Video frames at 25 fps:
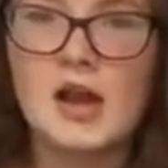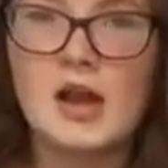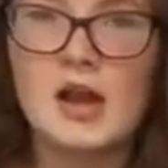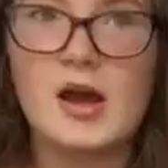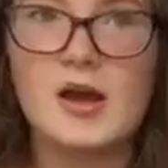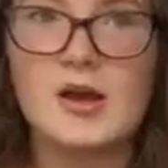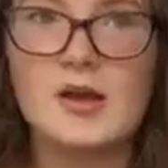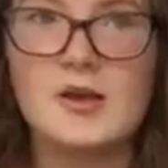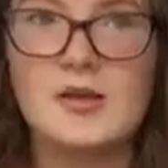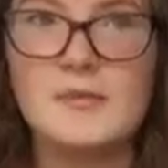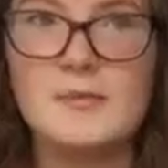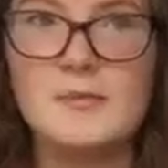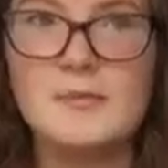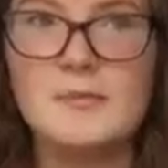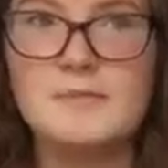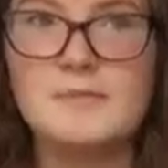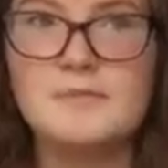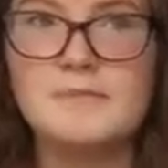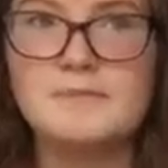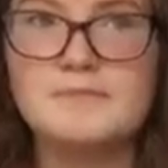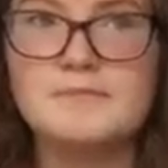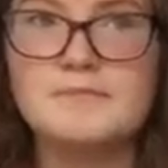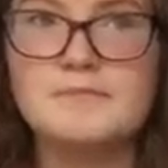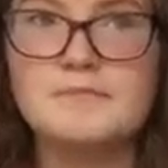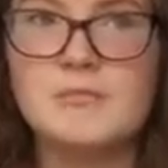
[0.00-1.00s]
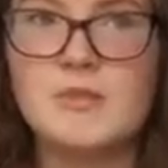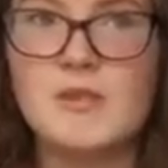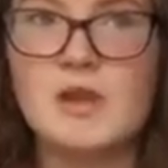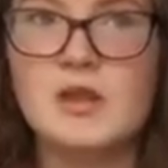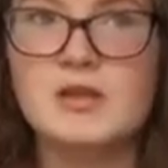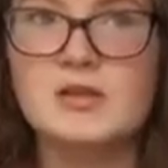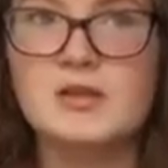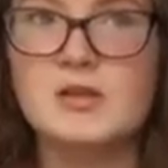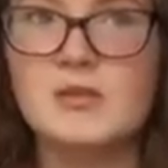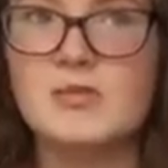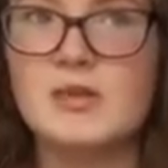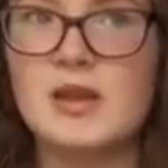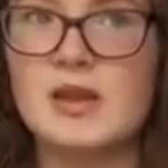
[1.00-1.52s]

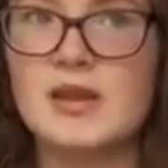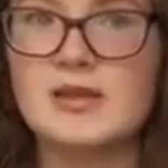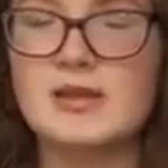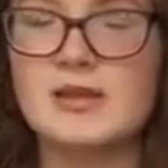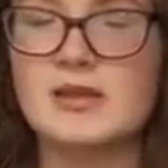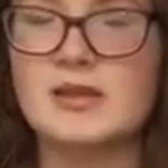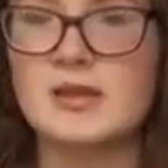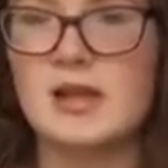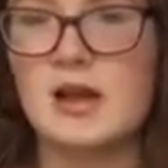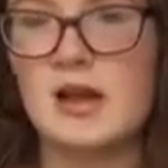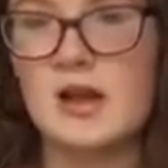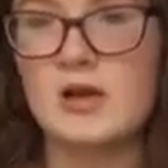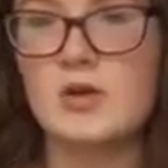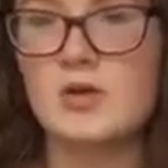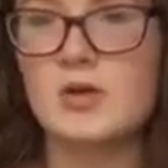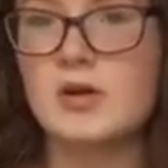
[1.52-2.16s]
some days I start at